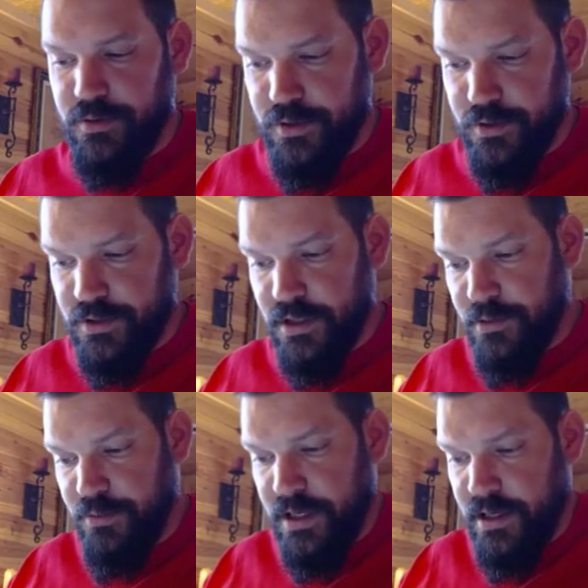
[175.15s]
You'll
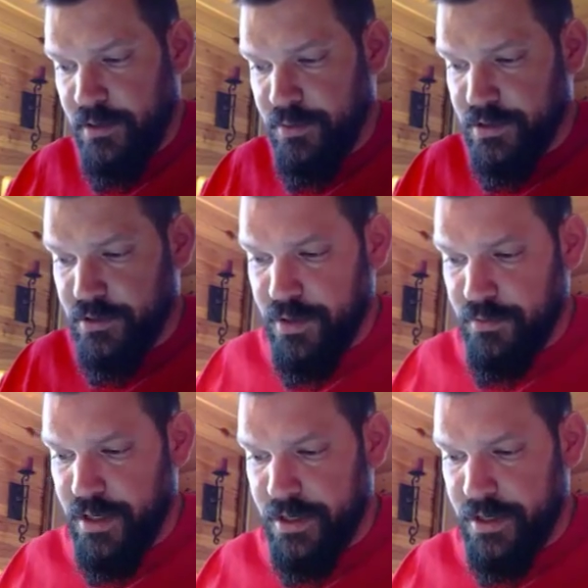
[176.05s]
start to pick it up a little bit